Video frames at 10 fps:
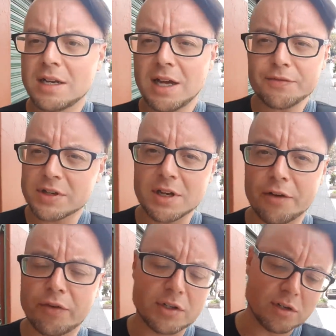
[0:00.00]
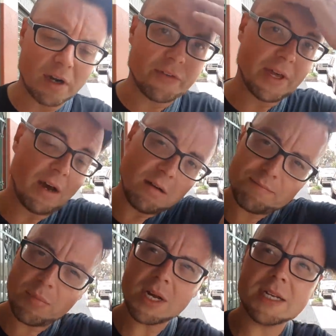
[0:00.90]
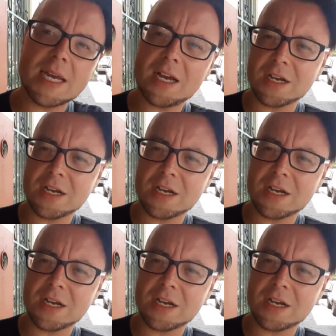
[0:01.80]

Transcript: Love to go for a drive in that. I might get